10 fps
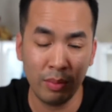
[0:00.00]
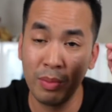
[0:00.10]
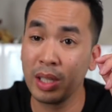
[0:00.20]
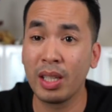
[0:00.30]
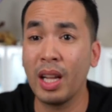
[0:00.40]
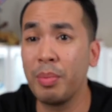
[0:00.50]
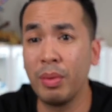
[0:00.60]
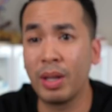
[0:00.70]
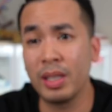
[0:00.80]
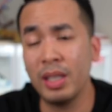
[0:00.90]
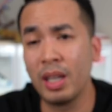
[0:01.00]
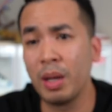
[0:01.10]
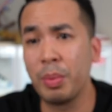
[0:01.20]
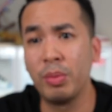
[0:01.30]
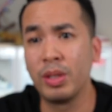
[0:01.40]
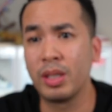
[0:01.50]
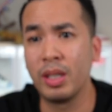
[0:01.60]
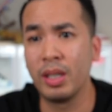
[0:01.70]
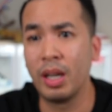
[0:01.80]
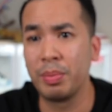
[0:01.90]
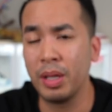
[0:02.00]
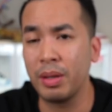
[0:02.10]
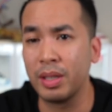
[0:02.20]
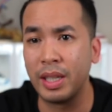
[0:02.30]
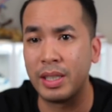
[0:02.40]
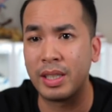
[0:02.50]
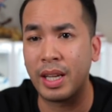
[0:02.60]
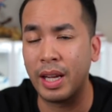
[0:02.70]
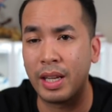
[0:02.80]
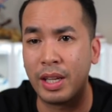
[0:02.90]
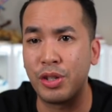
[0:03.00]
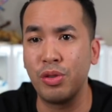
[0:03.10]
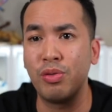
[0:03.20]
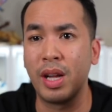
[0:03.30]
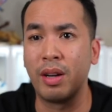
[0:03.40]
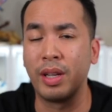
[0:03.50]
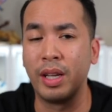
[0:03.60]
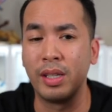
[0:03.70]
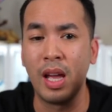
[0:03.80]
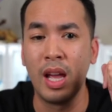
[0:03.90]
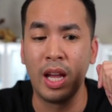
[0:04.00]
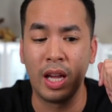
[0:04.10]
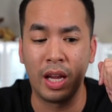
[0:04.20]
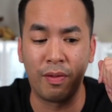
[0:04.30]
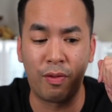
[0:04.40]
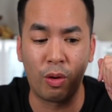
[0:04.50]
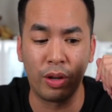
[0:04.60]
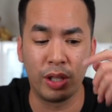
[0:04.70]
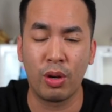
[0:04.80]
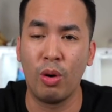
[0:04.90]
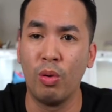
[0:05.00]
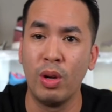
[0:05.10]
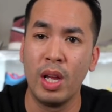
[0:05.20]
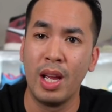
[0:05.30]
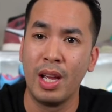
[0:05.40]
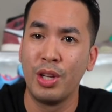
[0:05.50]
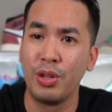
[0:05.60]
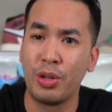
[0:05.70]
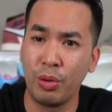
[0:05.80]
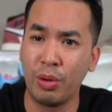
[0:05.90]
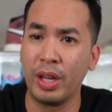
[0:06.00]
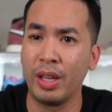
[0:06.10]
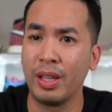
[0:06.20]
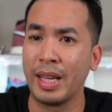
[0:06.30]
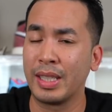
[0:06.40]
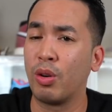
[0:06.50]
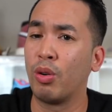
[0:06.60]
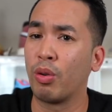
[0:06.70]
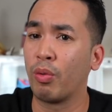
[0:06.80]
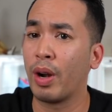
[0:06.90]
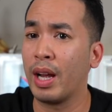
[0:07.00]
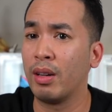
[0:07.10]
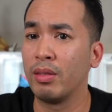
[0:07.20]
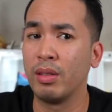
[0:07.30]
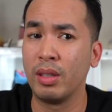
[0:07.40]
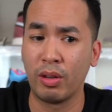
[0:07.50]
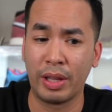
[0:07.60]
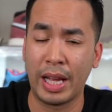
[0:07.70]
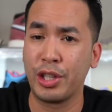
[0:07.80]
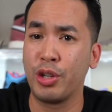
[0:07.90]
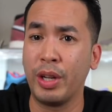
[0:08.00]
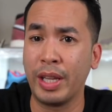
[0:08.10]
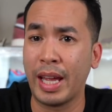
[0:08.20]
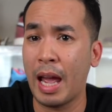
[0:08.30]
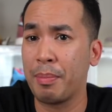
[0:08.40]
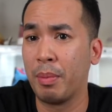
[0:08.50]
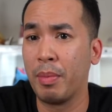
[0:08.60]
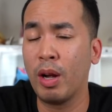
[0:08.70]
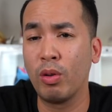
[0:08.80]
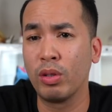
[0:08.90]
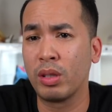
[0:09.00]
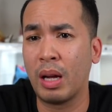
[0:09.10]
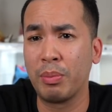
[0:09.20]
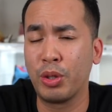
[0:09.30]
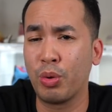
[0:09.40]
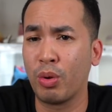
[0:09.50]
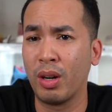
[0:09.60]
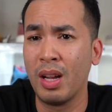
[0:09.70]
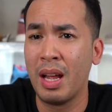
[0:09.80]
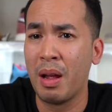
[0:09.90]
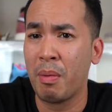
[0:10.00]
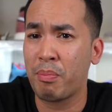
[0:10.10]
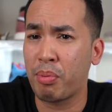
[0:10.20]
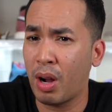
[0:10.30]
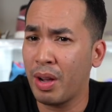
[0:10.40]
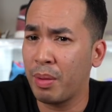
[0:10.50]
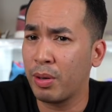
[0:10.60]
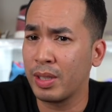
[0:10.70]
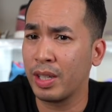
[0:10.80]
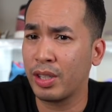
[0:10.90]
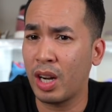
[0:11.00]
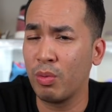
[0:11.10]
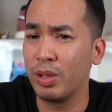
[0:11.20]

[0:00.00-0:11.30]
Because a lot of people, like I said, a lot of people just get upset because they just can't get shoes nowadays. And for this whole shooting that's going around, or that shooting that happened in Melrose, I'm sure probably the person that shot him